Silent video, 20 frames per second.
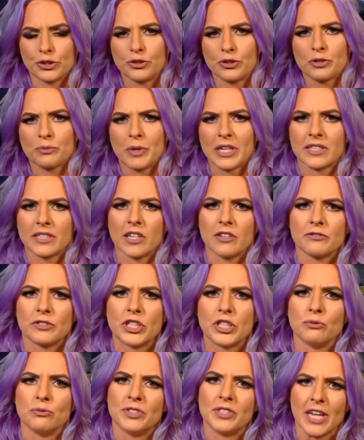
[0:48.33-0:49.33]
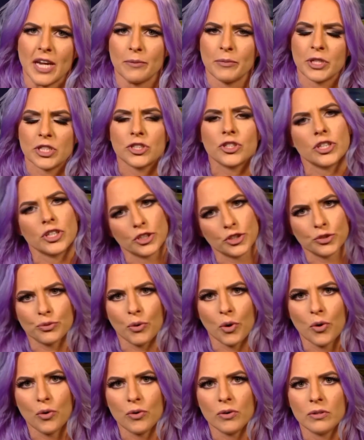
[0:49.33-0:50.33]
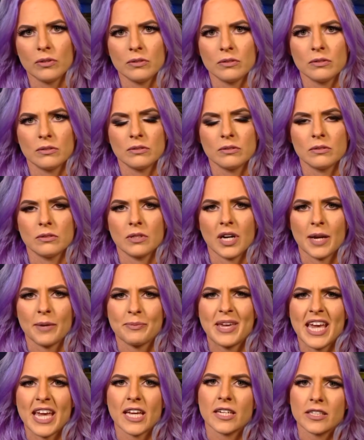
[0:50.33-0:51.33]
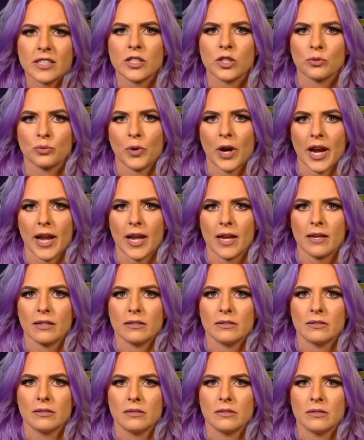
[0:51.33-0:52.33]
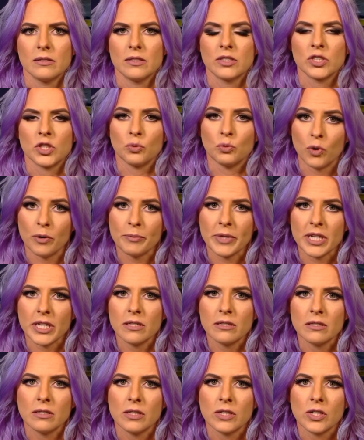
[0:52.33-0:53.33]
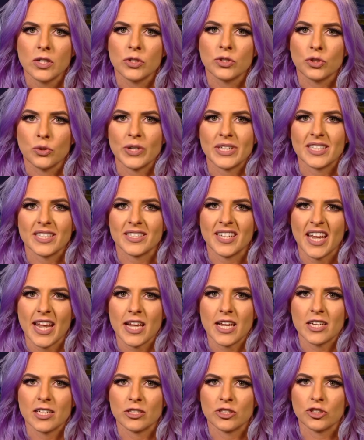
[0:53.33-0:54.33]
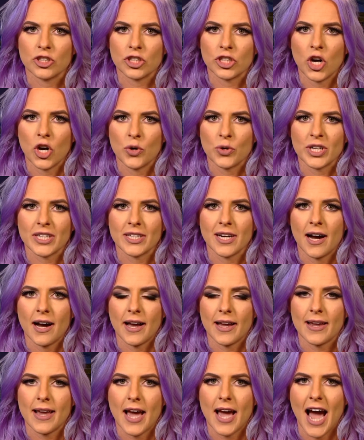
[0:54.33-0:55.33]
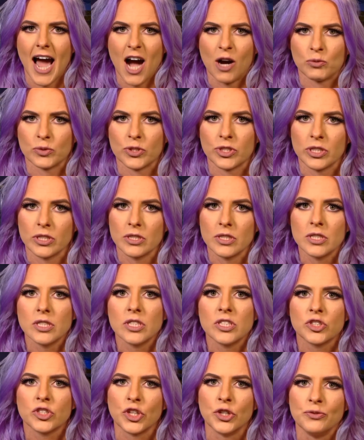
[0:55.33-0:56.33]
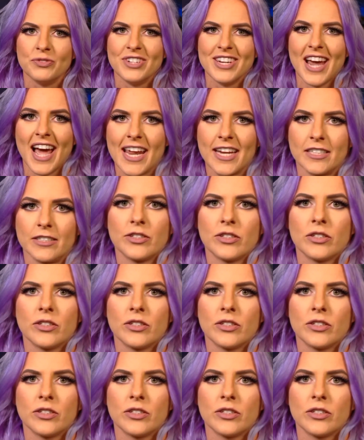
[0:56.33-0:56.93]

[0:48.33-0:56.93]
myself to you, damage control. I'm Candice LeRae, the woman who's going to take Dakota Kai out tonight.